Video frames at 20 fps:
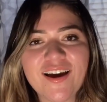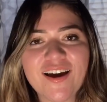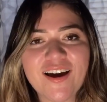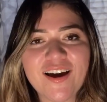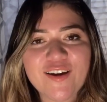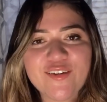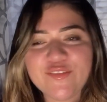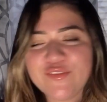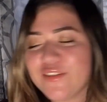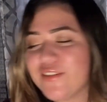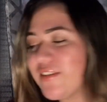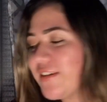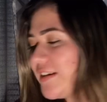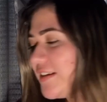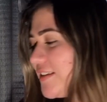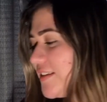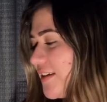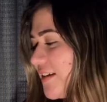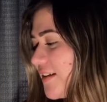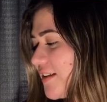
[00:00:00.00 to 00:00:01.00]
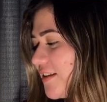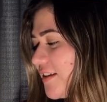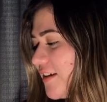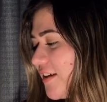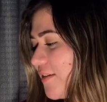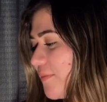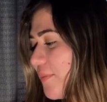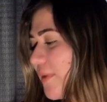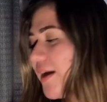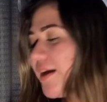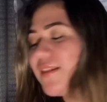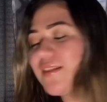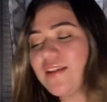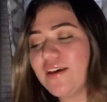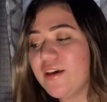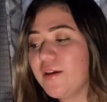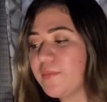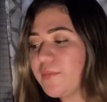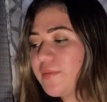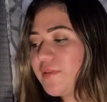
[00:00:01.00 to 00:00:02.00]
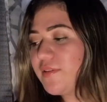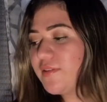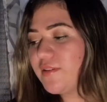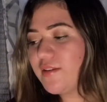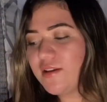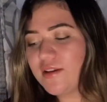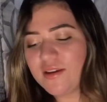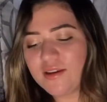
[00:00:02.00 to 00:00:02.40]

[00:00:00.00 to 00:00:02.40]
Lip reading: I feel it tingling my lips.